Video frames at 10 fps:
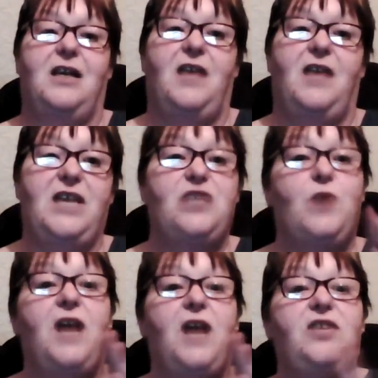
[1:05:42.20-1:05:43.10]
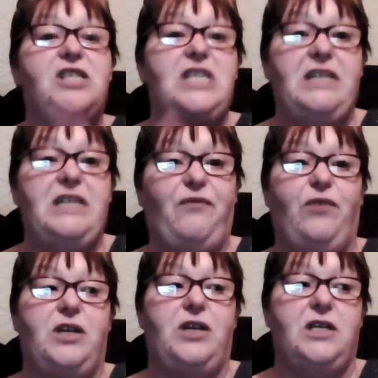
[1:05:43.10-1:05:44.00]
And that's why there's the
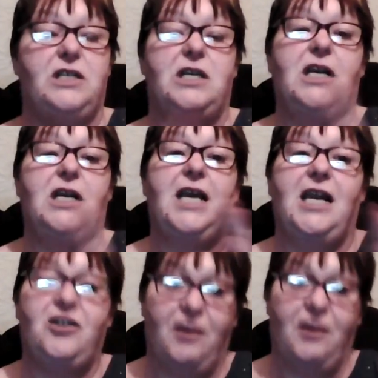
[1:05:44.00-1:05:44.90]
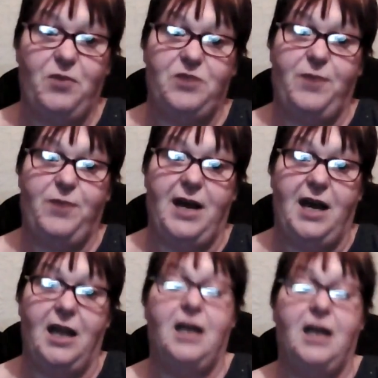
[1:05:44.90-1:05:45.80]
difference in shepherd's
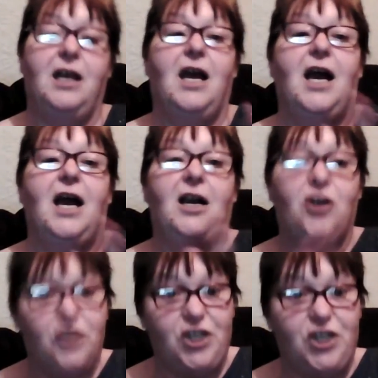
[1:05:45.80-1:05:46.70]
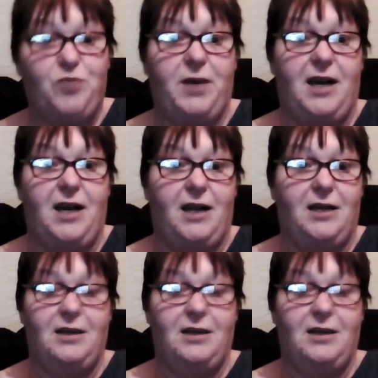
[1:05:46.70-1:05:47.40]
pie and cottage pie.